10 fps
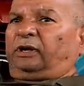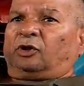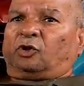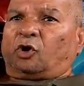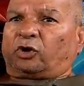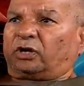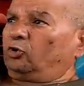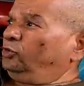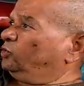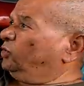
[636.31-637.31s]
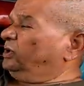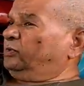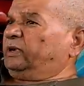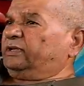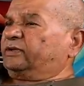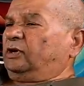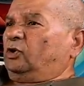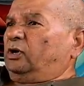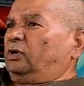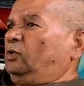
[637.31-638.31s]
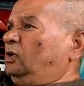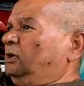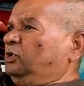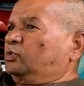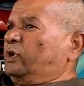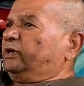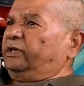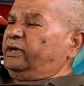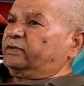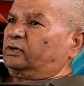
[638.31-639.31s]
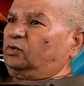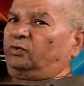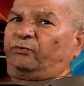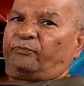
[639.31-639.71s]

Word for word: Long ago, you could have, when I say long ago, about 20 years ago,